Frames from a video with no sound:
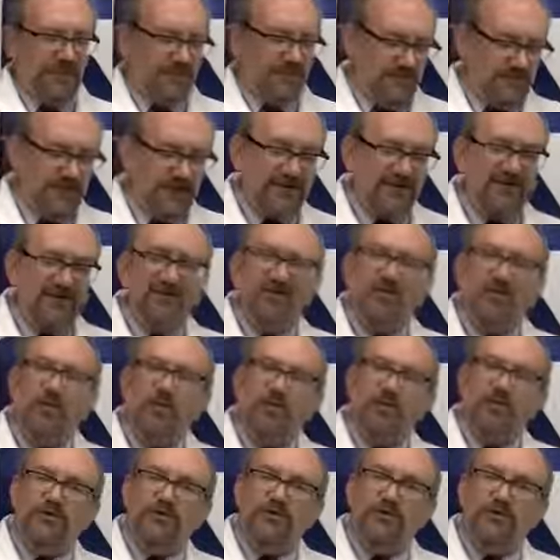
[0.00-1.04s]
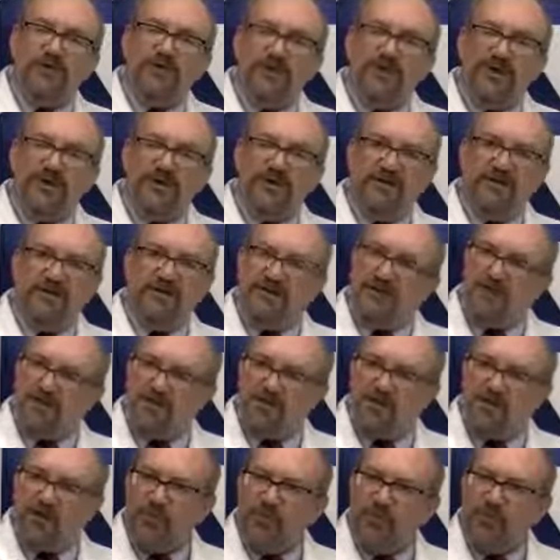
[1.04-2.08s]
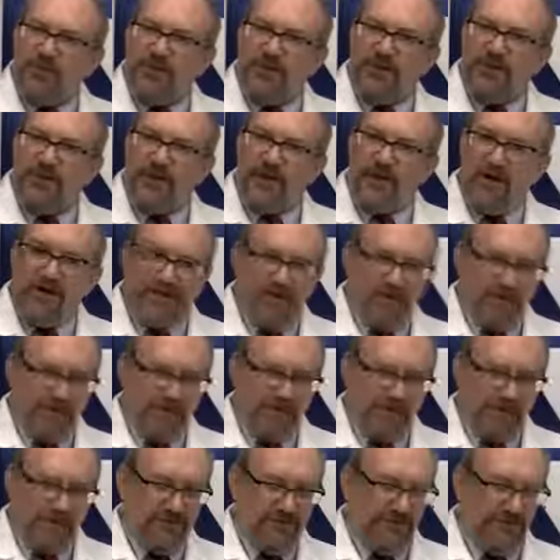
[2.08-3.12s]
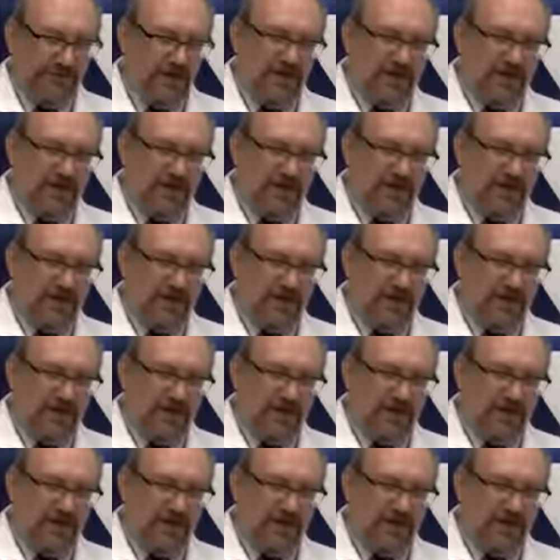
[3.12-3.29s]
That's the original title. It's pretty innocuous.